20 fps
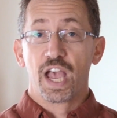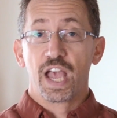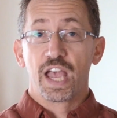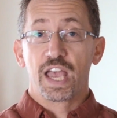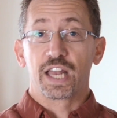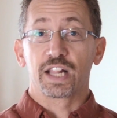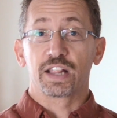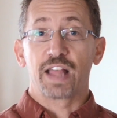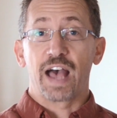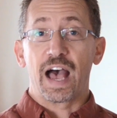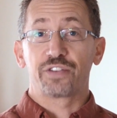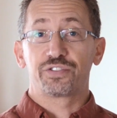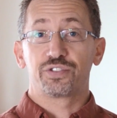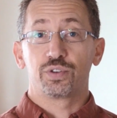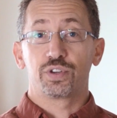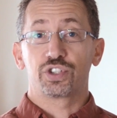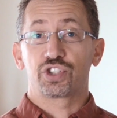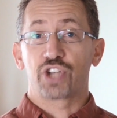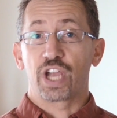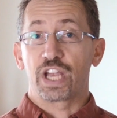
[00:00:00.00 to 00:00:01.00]
it allows you
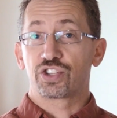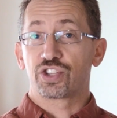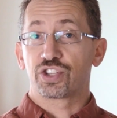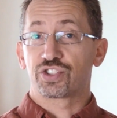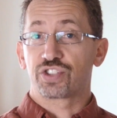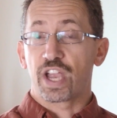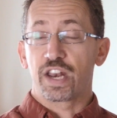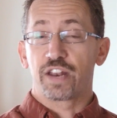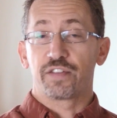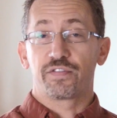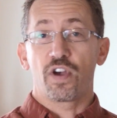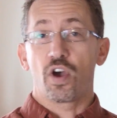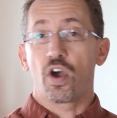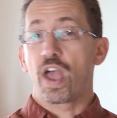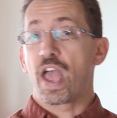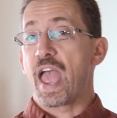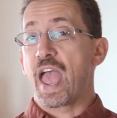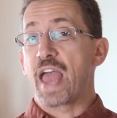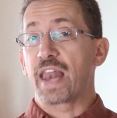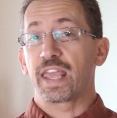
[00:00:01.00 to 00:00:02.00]
to change the state of
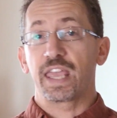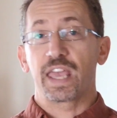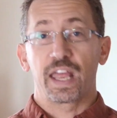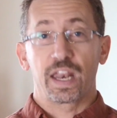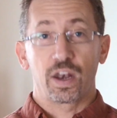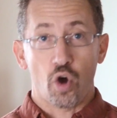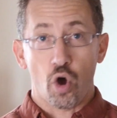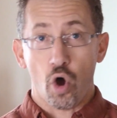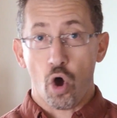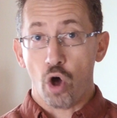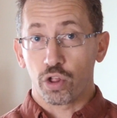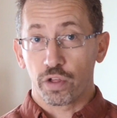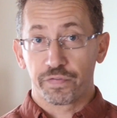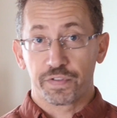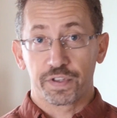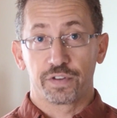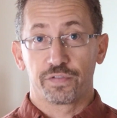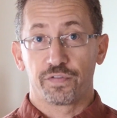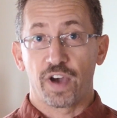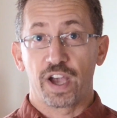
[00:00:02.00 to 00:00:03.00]
any and all of
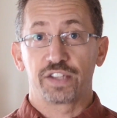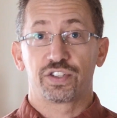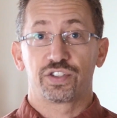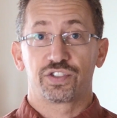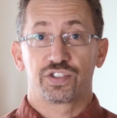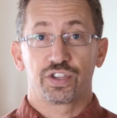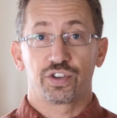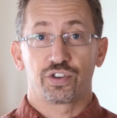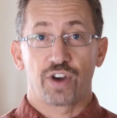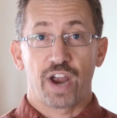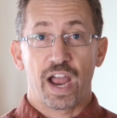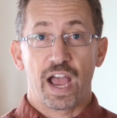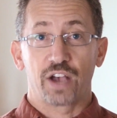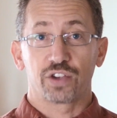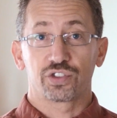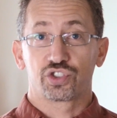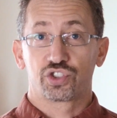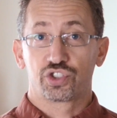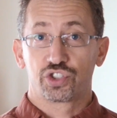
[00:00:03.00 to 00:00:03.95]
the devices in your house